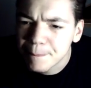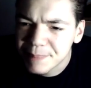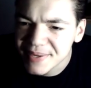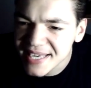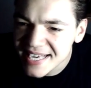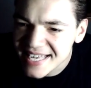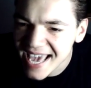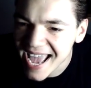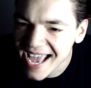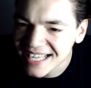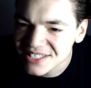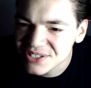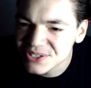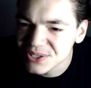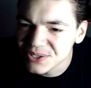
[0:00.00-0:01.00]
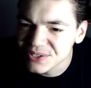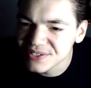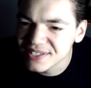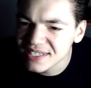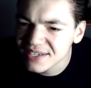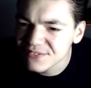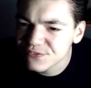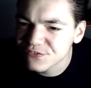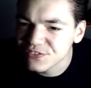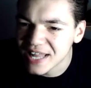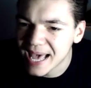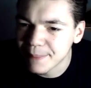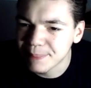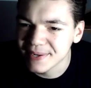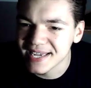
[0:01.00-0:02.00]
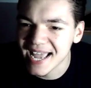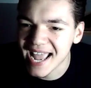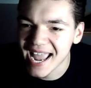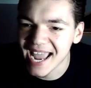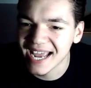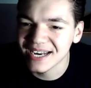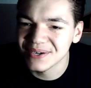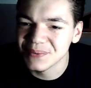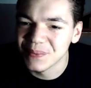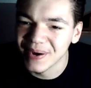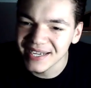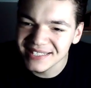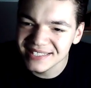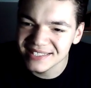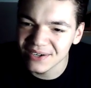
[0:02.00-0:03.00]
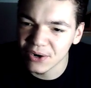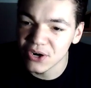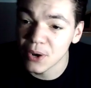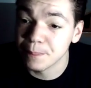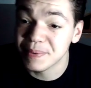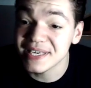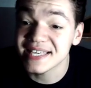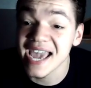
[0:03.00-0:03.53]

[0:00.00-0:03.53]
Be canceled, flapping hand, what? Or no, be